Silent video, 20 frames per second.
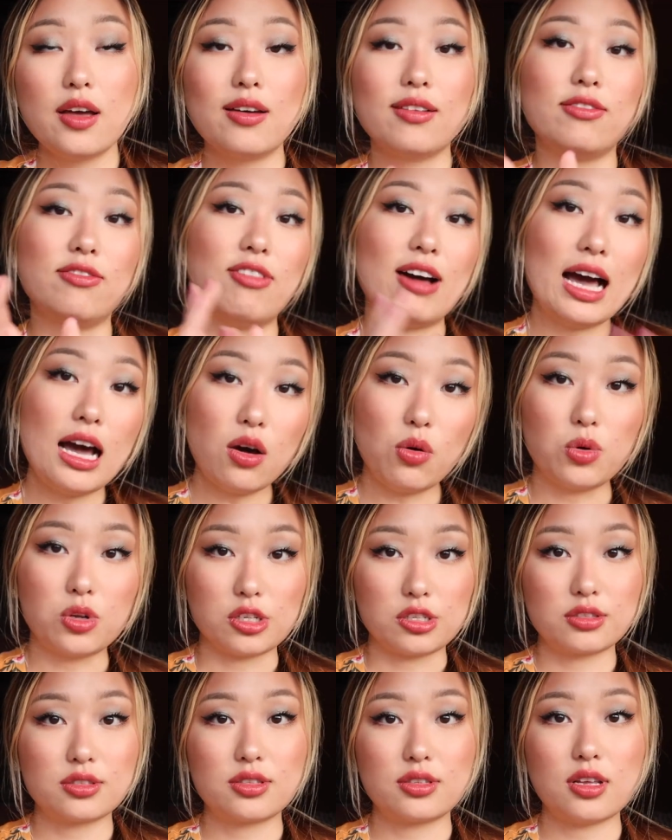
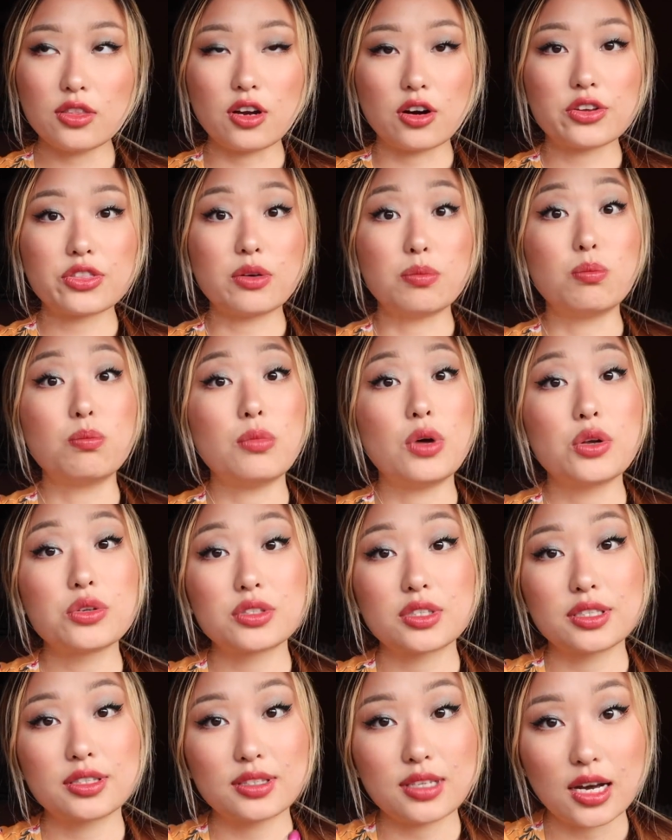Vowels, they're the
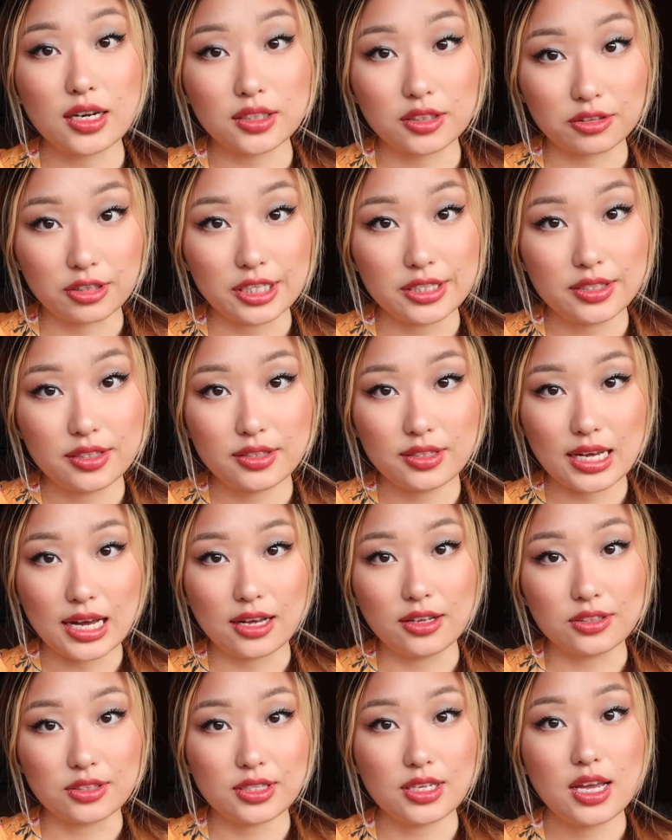most sonorous
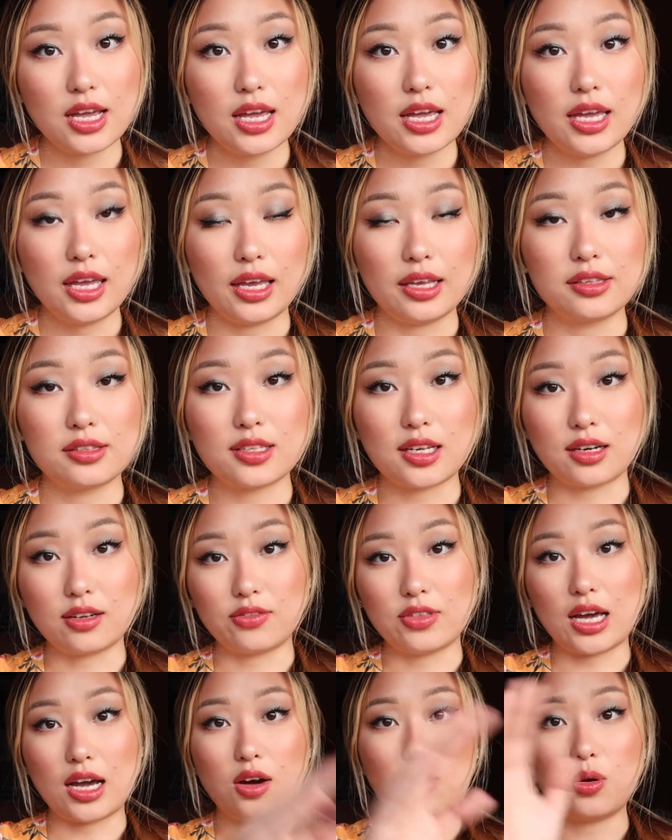sounds instead
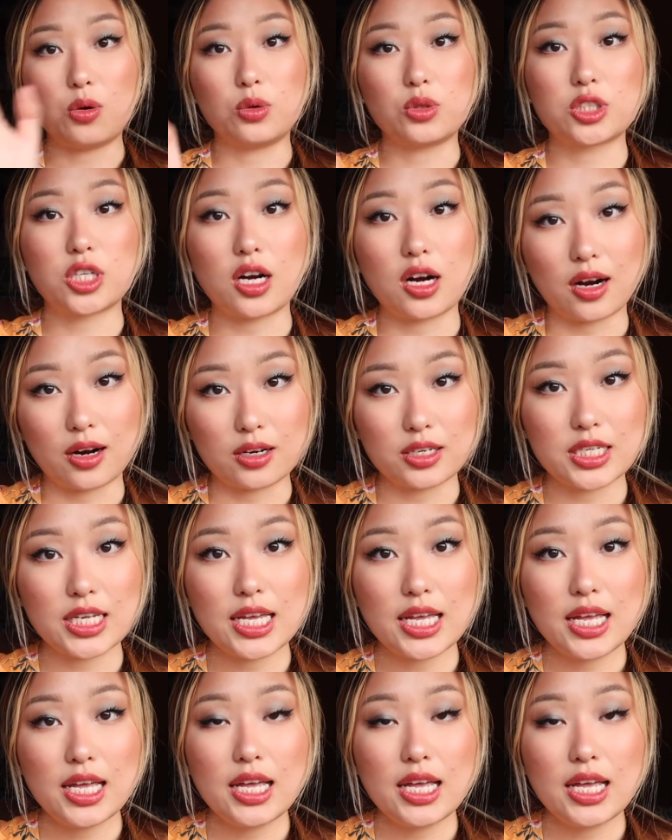of that whole chart.